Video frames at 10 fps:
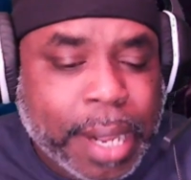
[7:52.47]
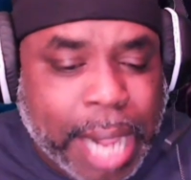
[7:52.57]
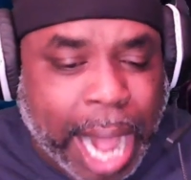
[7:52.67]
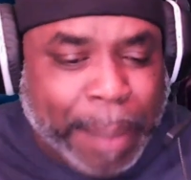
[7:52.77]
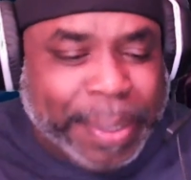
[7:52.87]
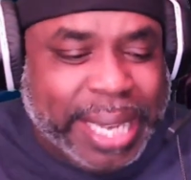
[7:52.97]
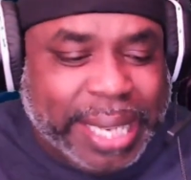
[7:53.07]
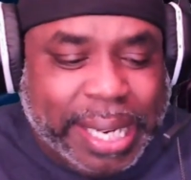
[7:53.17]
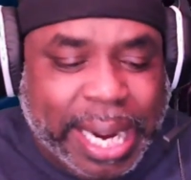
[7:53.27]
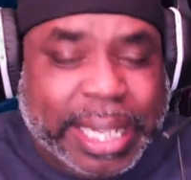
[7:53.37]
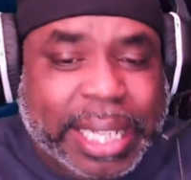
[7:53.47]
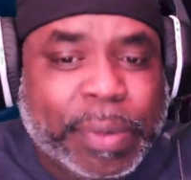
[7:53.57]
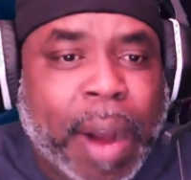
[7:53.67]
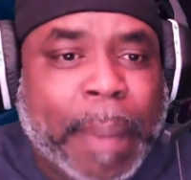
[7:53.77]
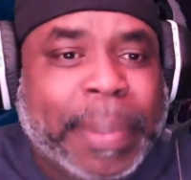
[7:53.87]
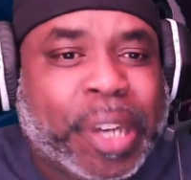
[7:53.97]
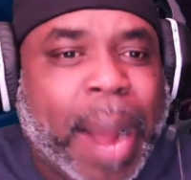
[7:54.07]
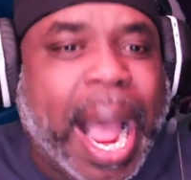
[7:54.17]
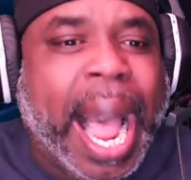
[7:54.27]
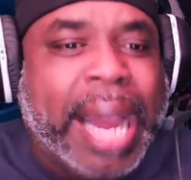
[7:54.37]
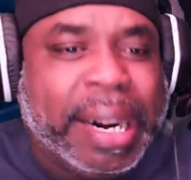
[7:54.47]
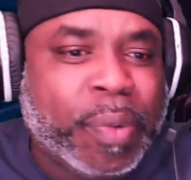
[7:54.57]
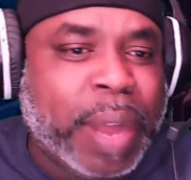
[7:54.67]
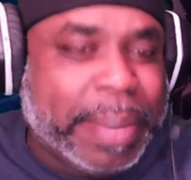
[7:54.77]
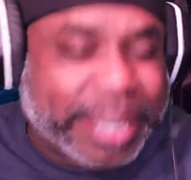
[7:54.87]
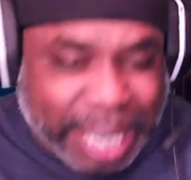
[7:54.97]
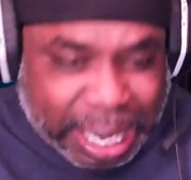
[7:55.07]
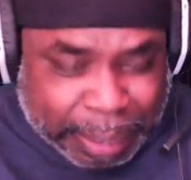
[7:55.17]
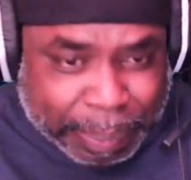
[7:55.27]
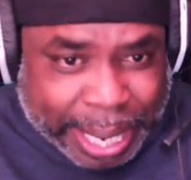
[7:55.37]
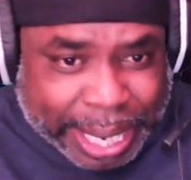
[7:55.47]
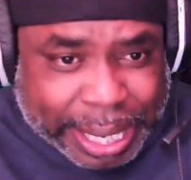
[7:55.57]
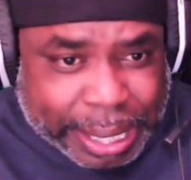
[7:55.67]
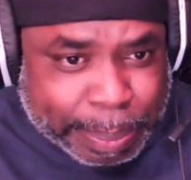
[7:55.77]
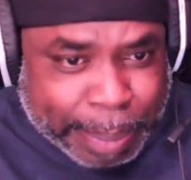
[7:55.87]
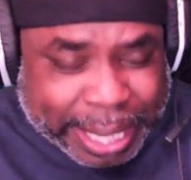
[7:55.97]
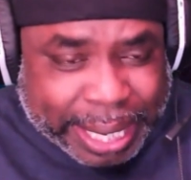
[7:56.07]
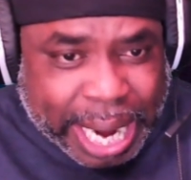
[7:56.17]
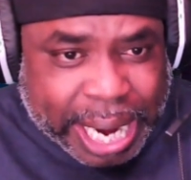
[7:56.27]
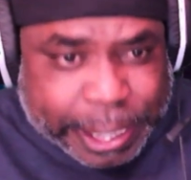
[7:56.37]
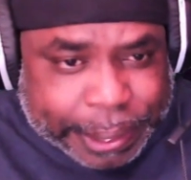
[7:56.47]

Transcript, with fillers: I was listening at this woman's cry out in the women's shelter Monday Monday night.